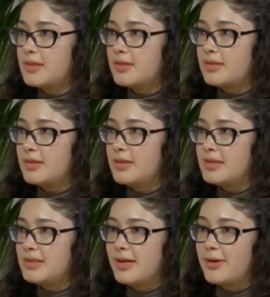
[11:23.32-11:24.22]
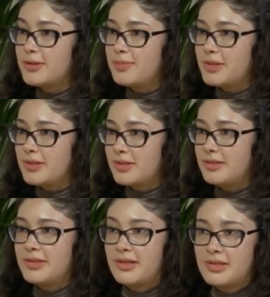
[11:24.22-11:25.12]
it's in the
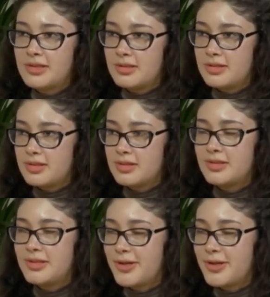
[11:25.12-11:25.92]
hospital, nurses,